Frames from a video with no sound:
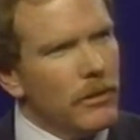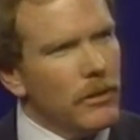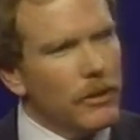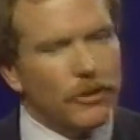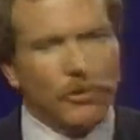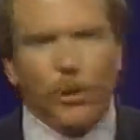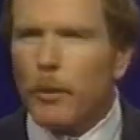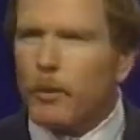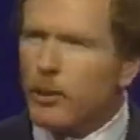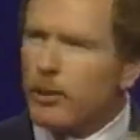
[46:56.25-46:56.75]
The
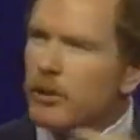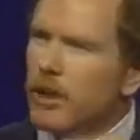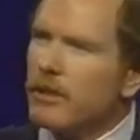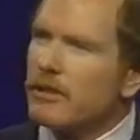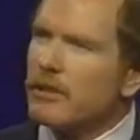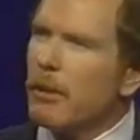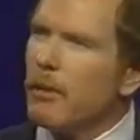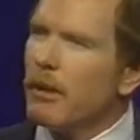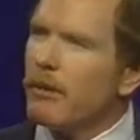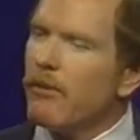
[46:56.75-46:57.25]
scripture
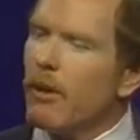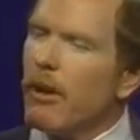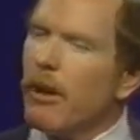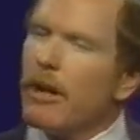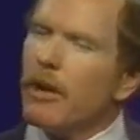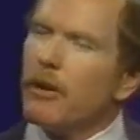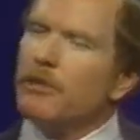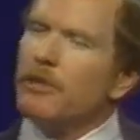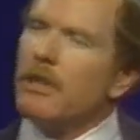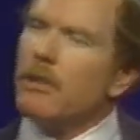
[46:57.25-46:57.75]
says something
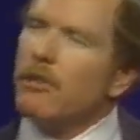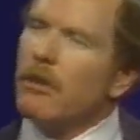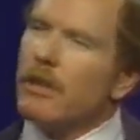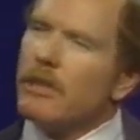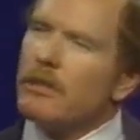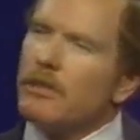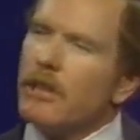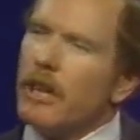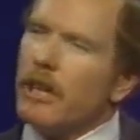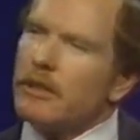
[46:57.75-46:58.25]
very interesting when
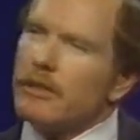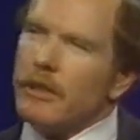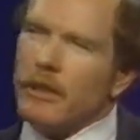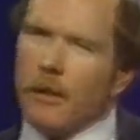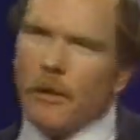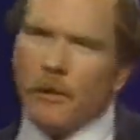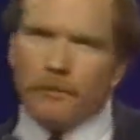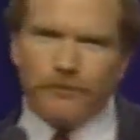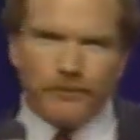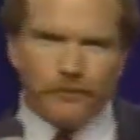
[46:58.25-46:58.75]
it says,
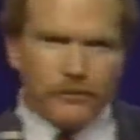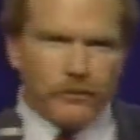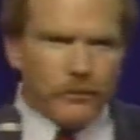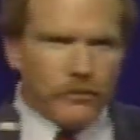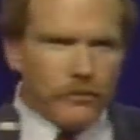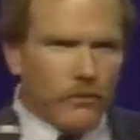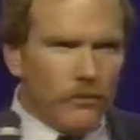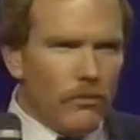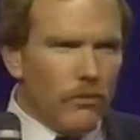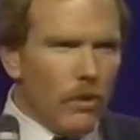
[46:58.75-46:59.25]

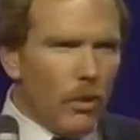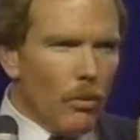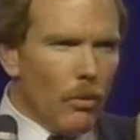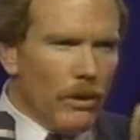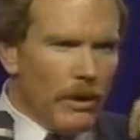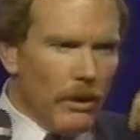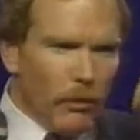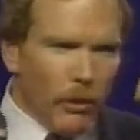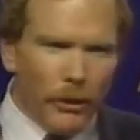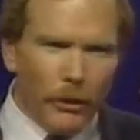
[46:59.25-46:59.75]

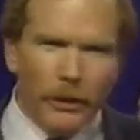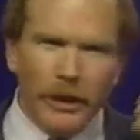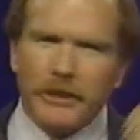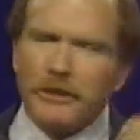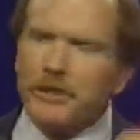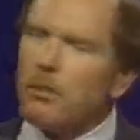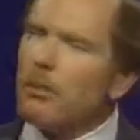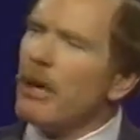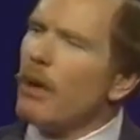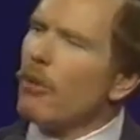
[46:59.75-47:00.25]
when there
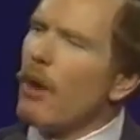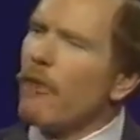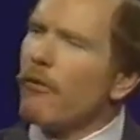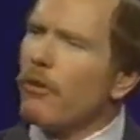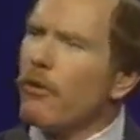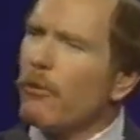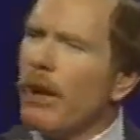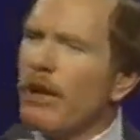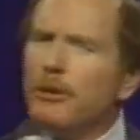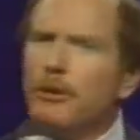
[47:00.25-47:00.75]
needs to be a
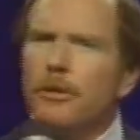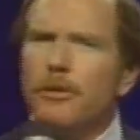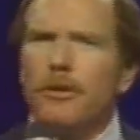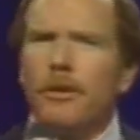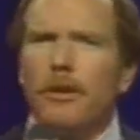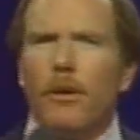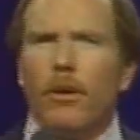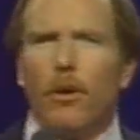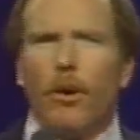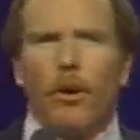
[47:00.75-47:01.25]

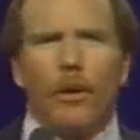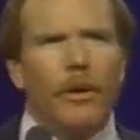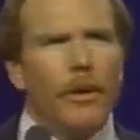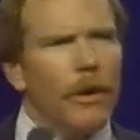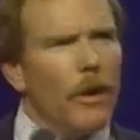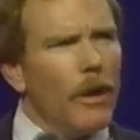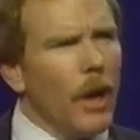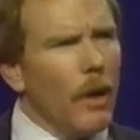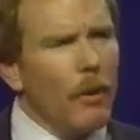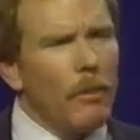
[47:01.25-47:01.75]
reformation or
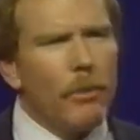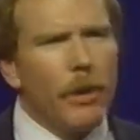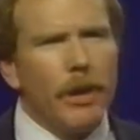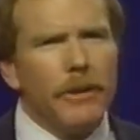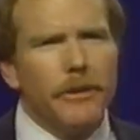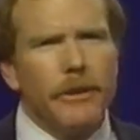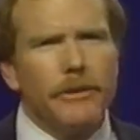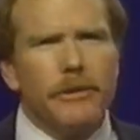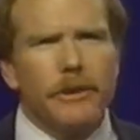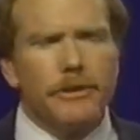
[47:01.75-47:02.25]
a
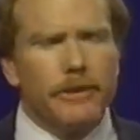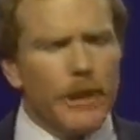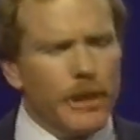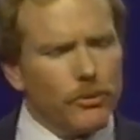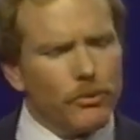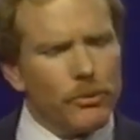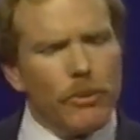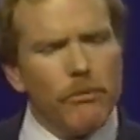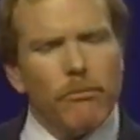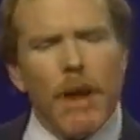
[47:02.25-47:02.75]
repentance, it
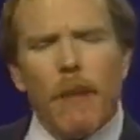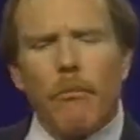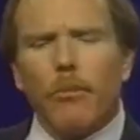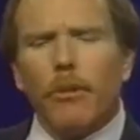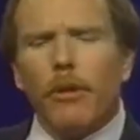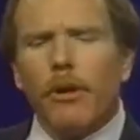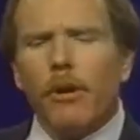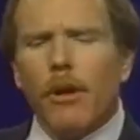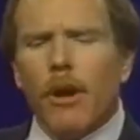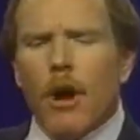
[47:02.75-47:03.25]
says,
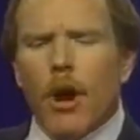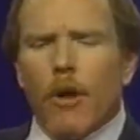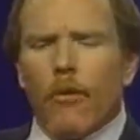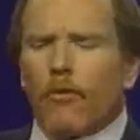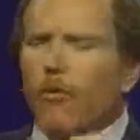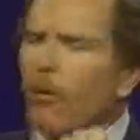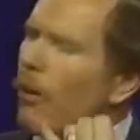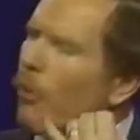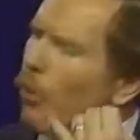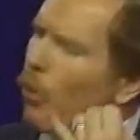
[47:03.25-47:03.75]
remember
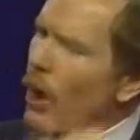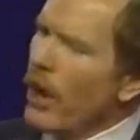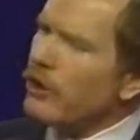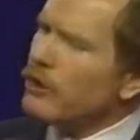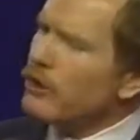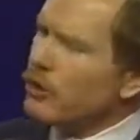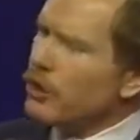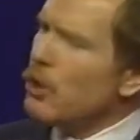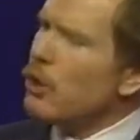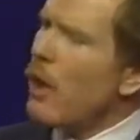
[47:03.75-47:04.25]
from
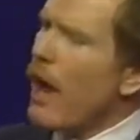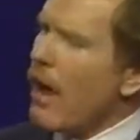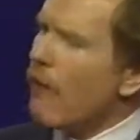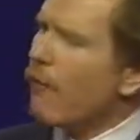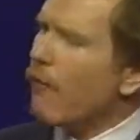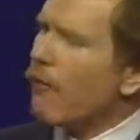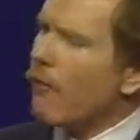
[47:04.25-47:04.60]
whence you have